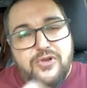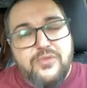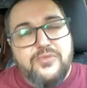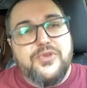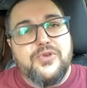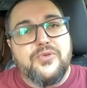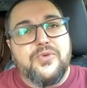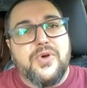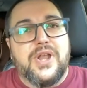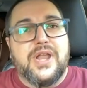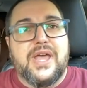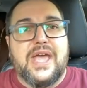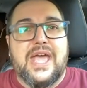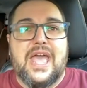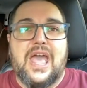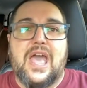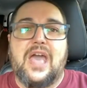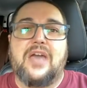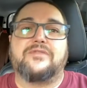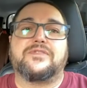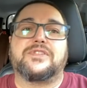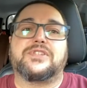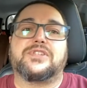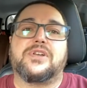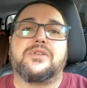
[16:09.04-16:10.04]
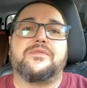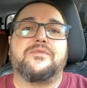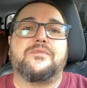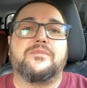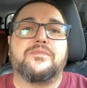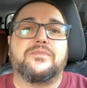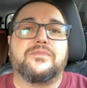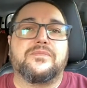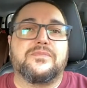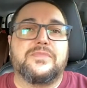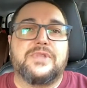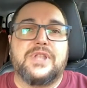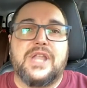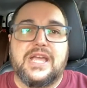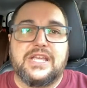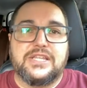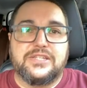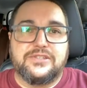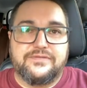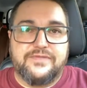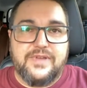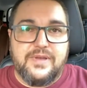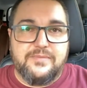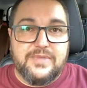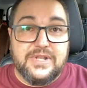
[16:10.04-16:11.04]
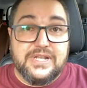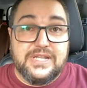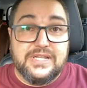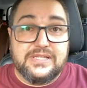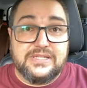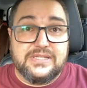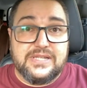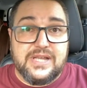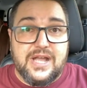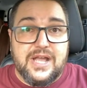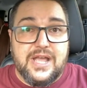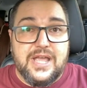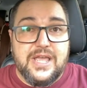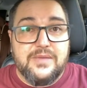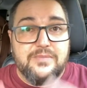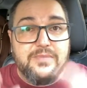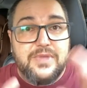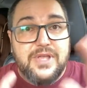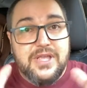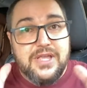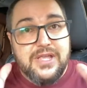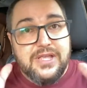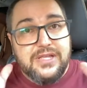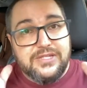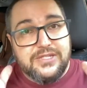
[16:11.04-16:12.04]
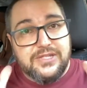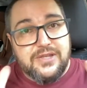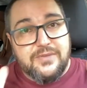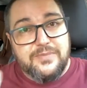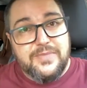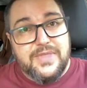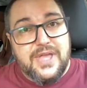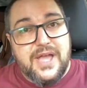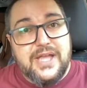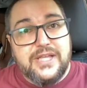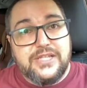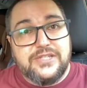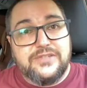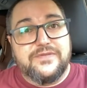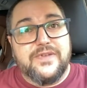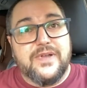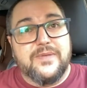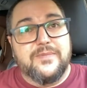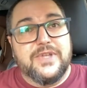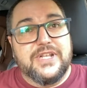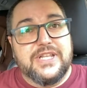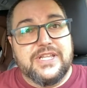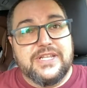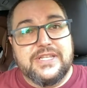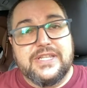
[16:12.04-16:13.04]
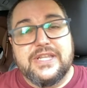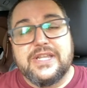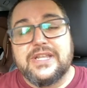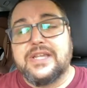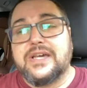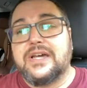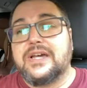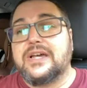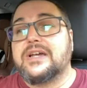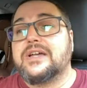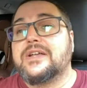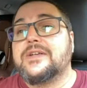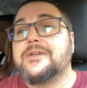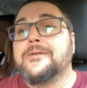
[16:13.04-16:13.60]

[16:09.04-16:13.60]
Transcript: you want to have some nice family time, some nice family dinner,